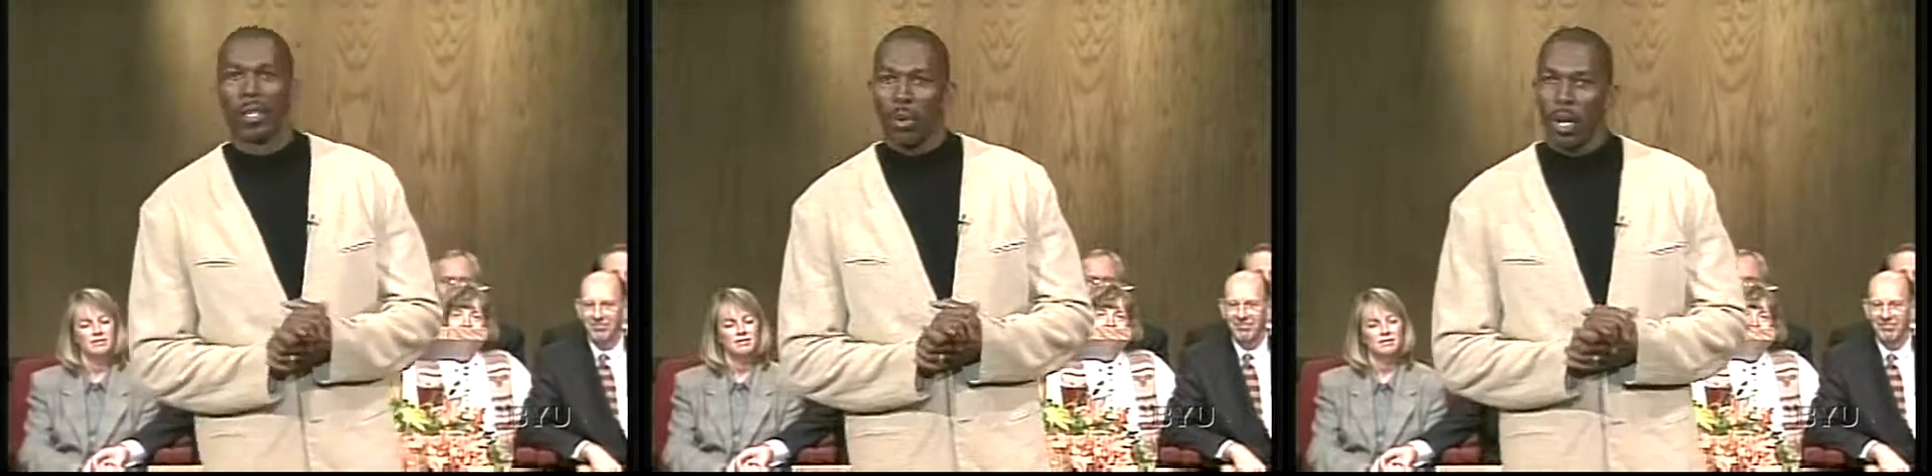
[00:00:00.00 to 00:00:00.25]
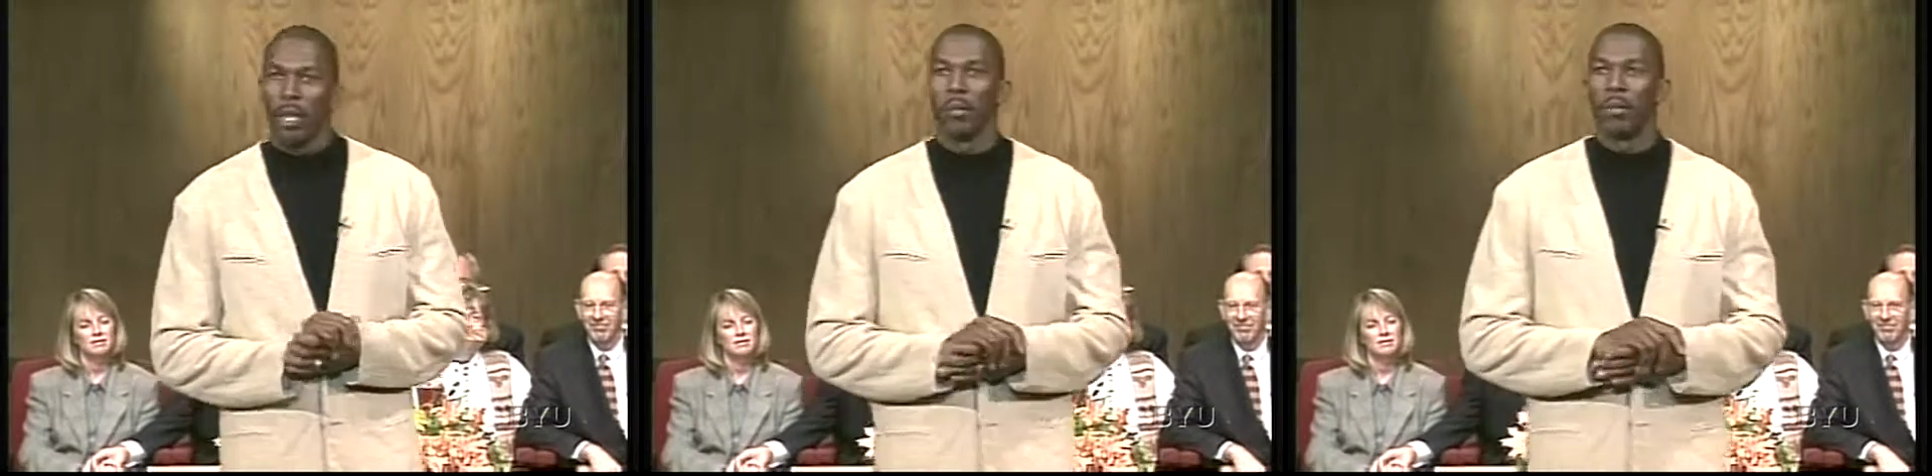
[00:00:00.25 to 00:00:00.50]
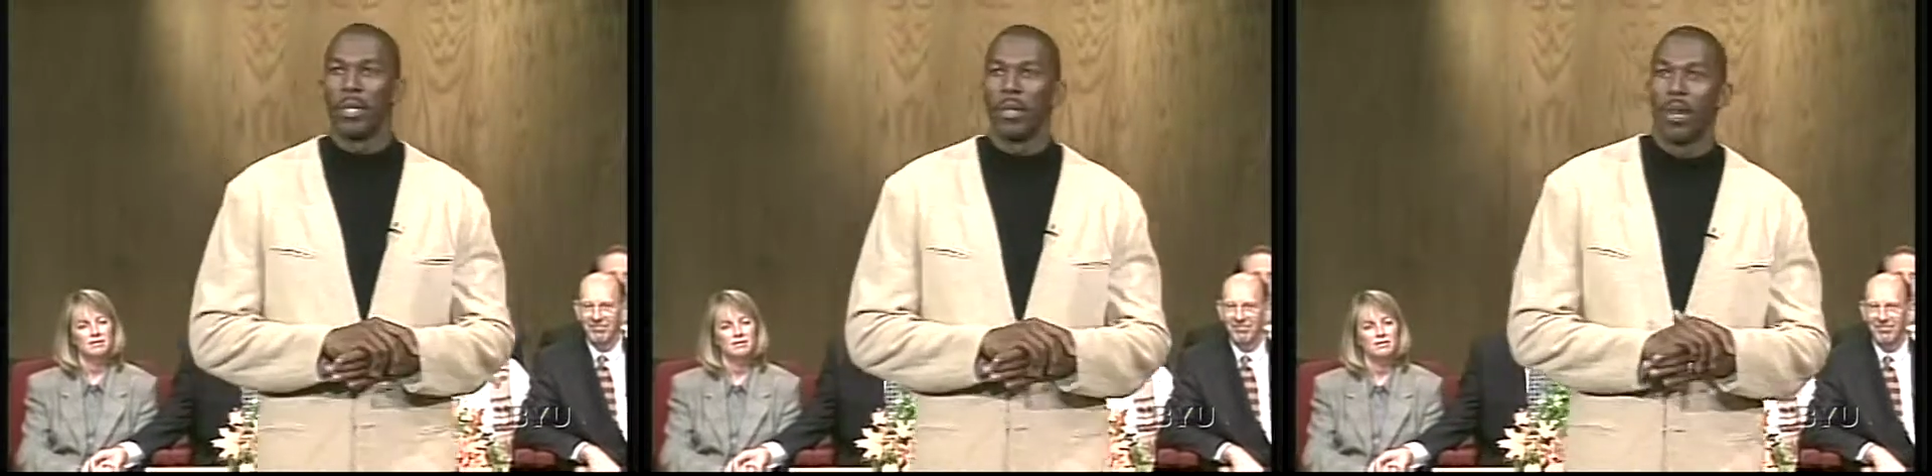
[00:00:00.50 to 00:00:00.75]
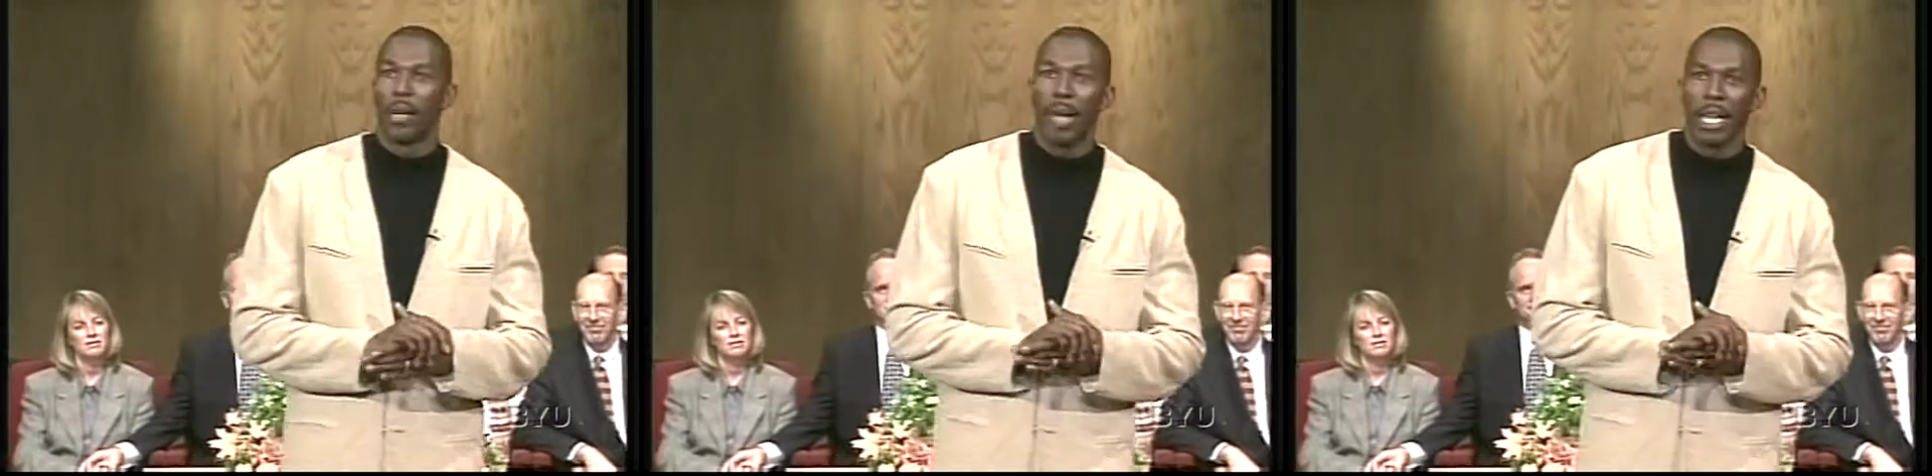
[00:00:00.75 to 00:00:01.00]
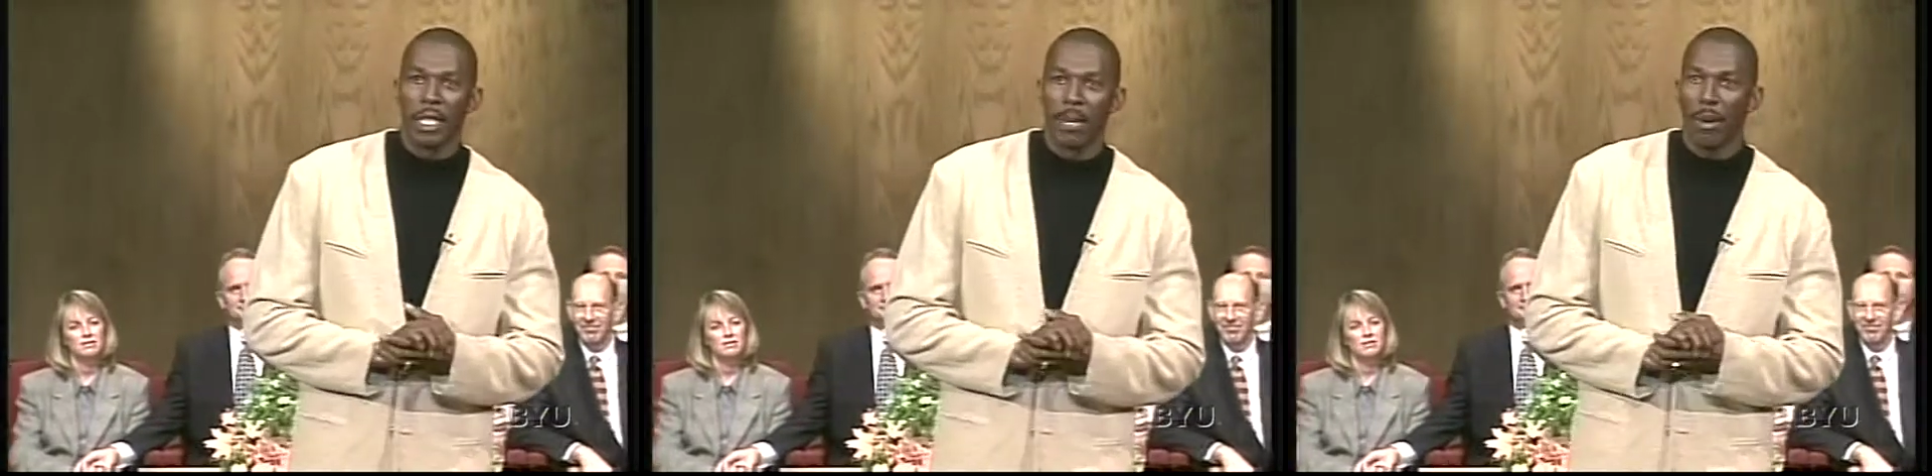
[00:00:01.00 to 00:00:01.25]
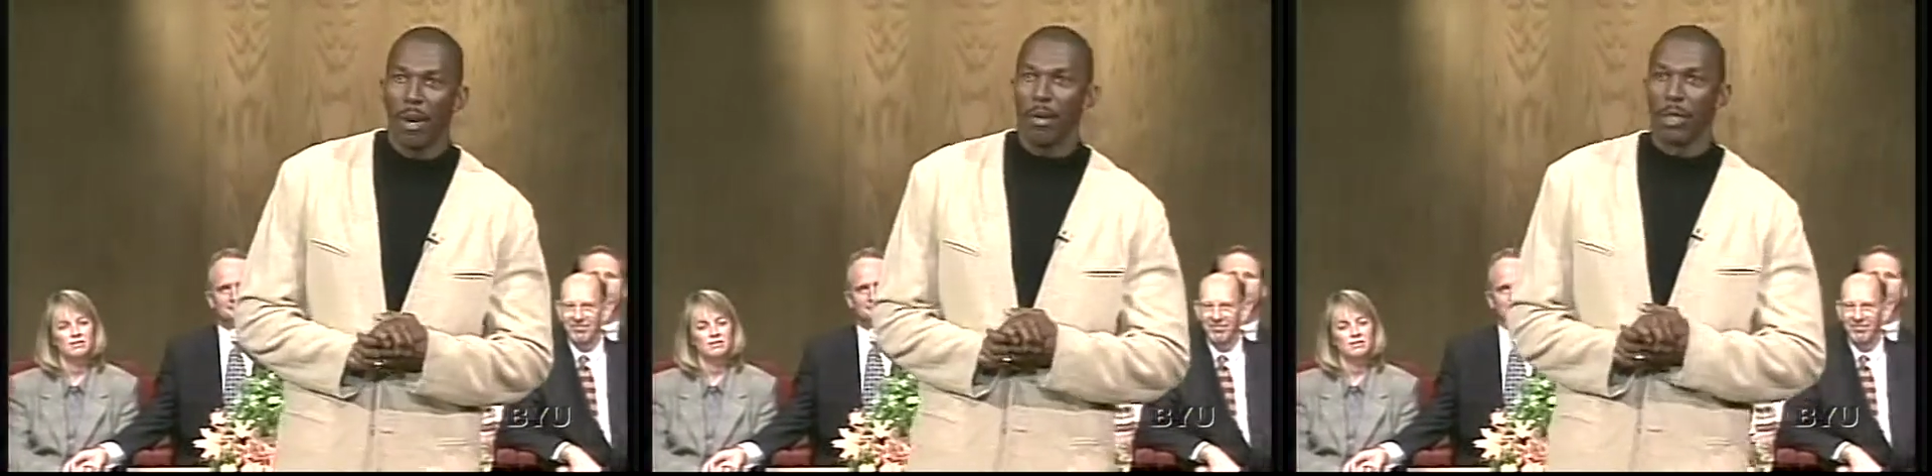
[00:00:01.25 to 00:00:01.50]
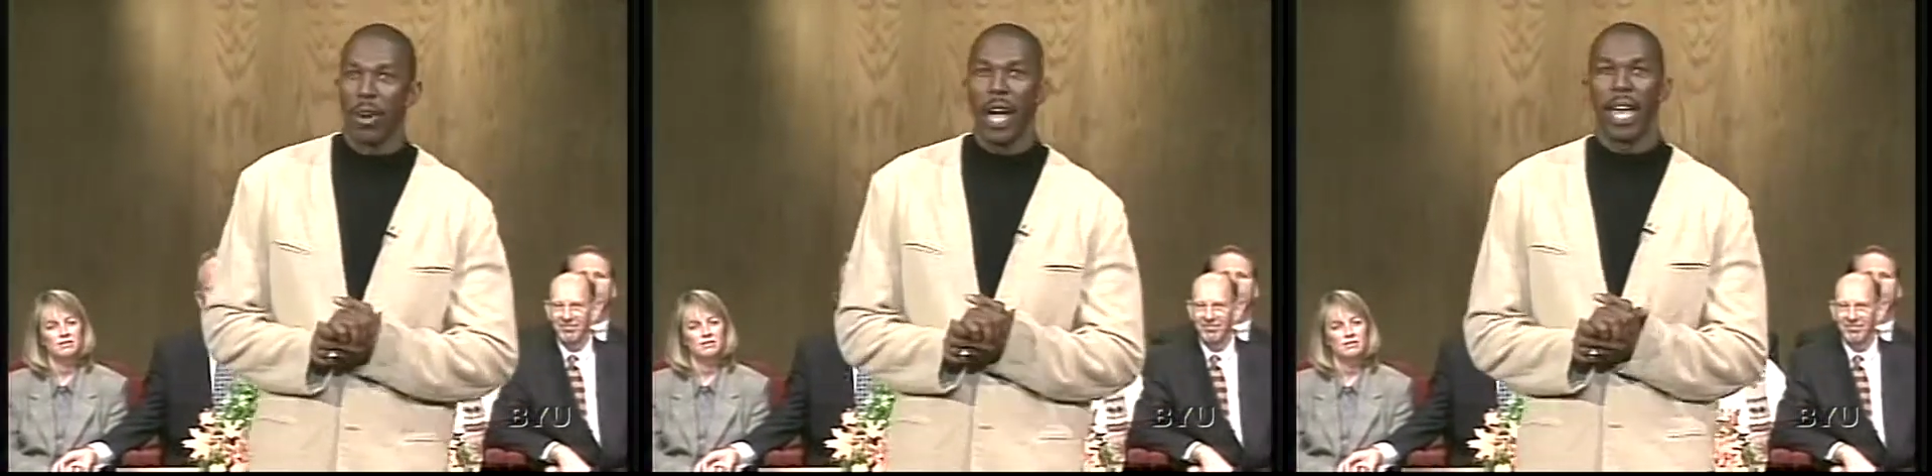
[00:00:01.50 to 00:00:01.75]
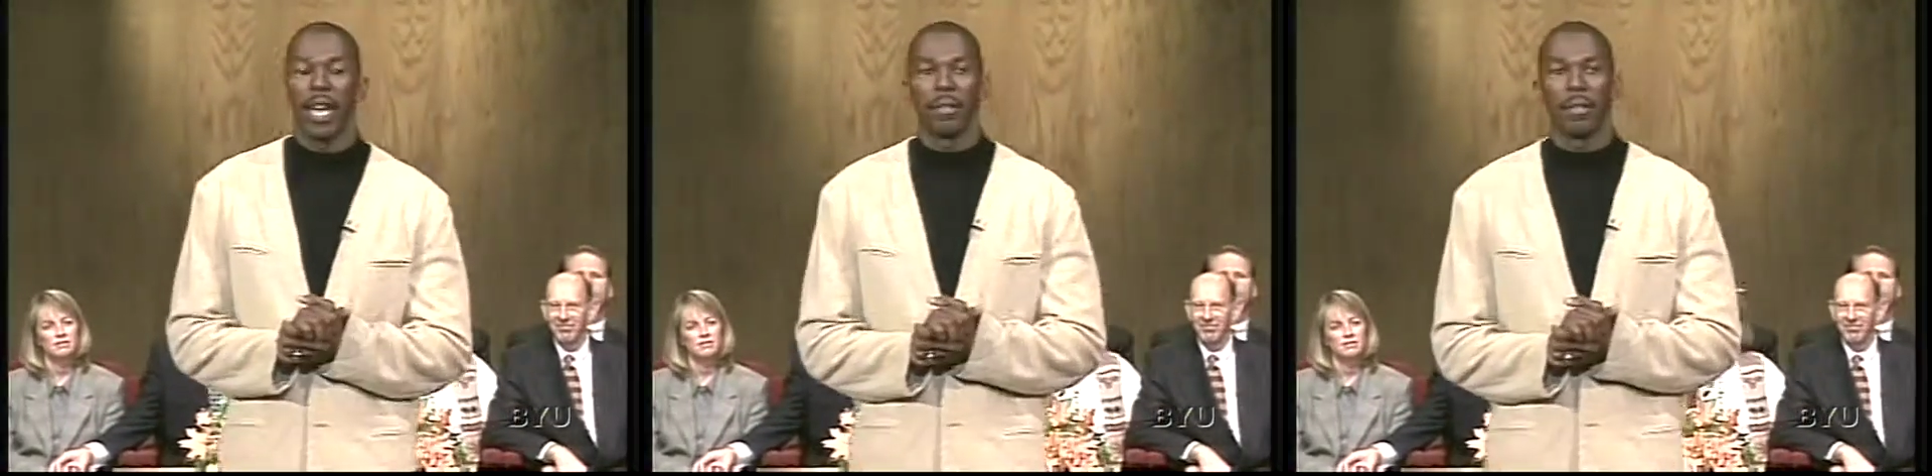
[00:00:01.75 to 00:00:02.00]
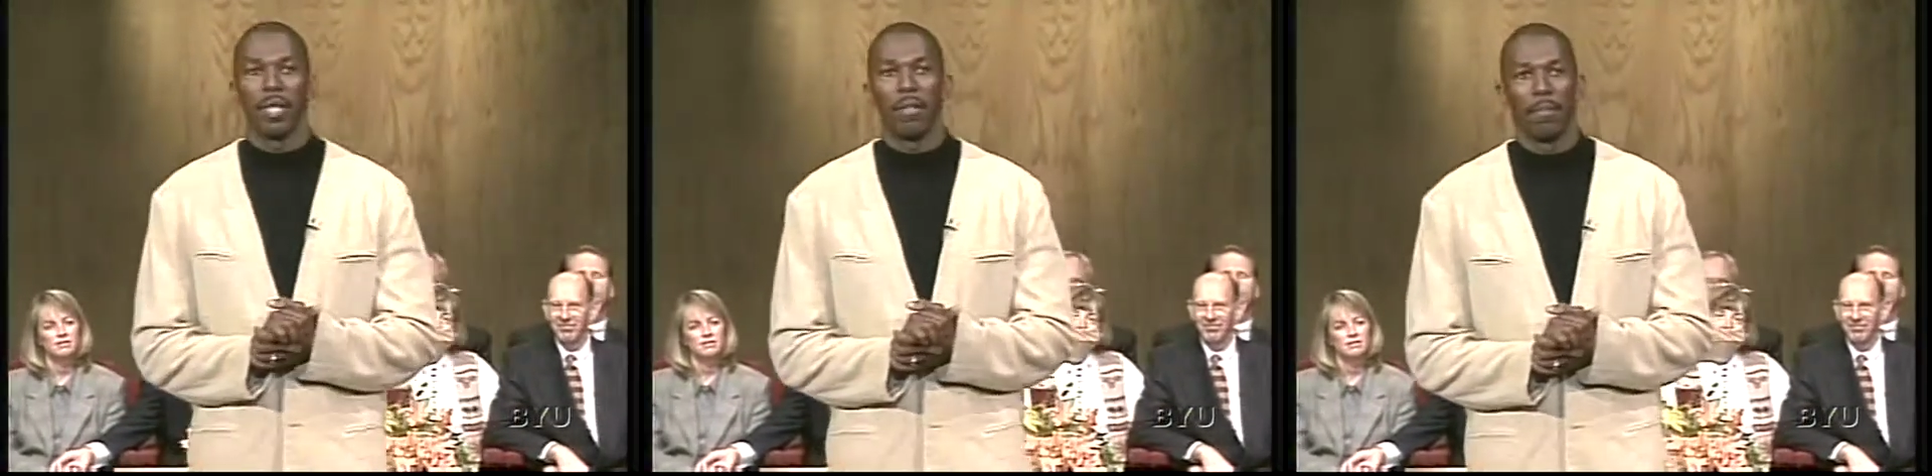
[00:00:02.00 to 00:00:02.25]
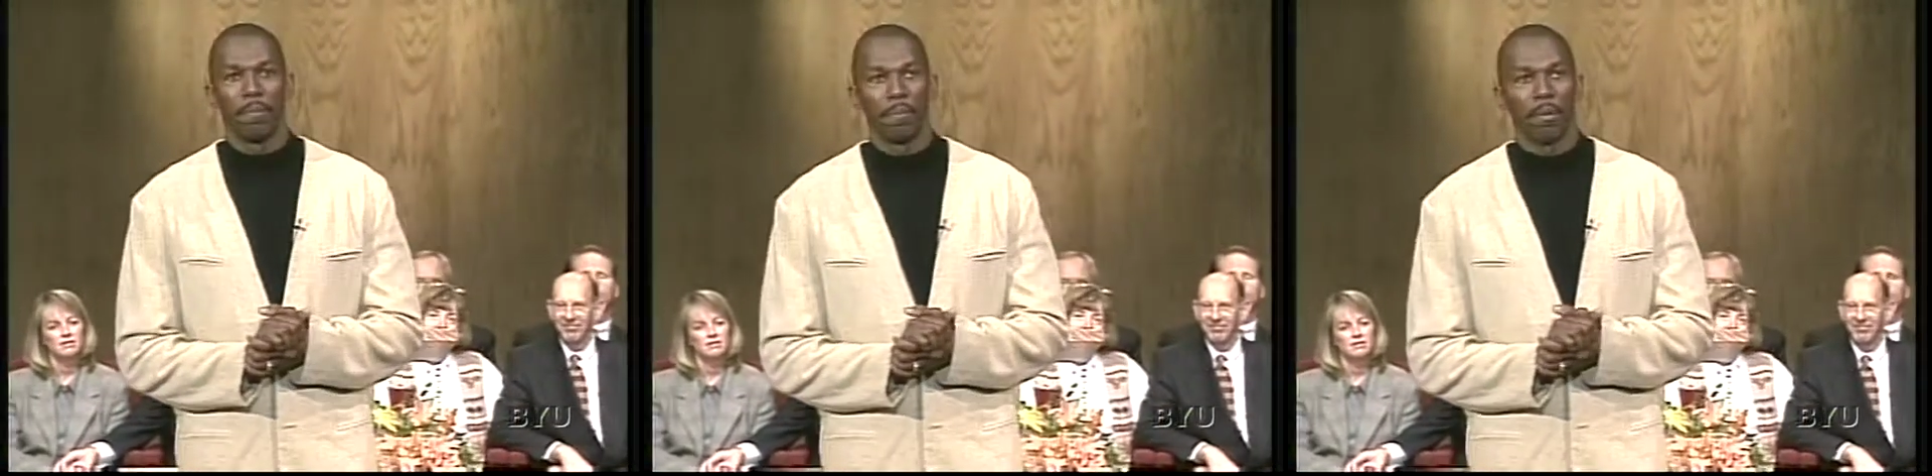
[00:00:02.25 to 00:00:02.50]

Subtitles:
welcome to basketball tryouts, and